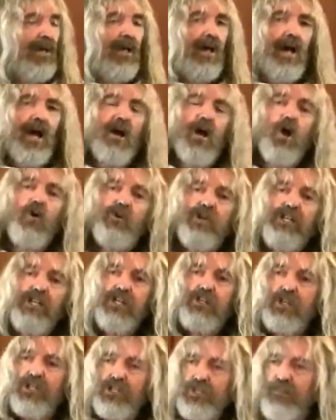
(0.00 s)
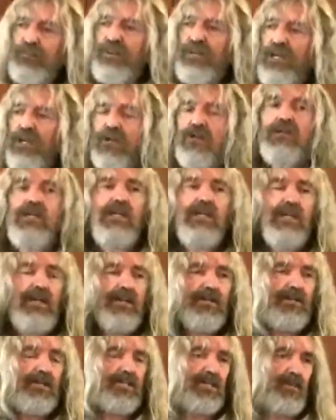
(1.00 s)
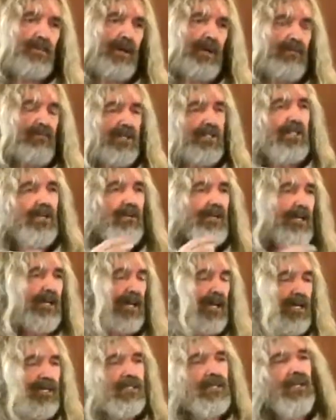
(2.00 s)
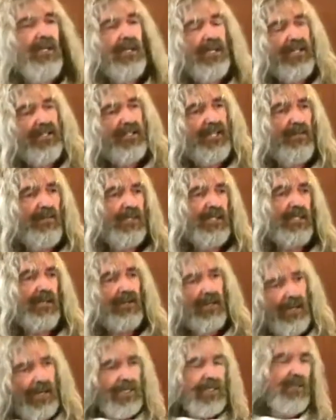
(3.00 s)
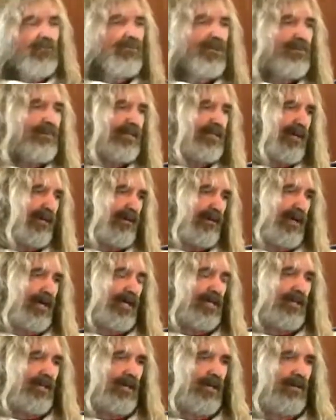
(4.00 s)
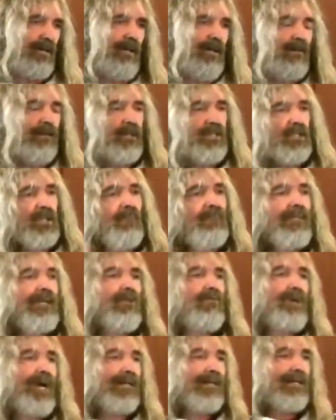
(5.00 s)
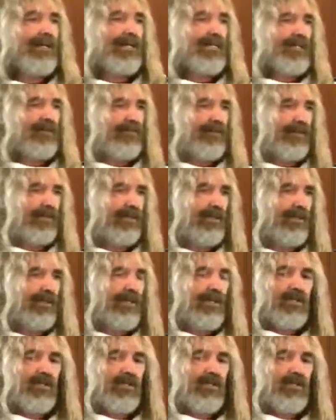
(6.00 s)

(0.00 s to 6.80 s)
Or how can he just appear and disappear, materialize and dematerialize and rematerialize again? There's something radically different.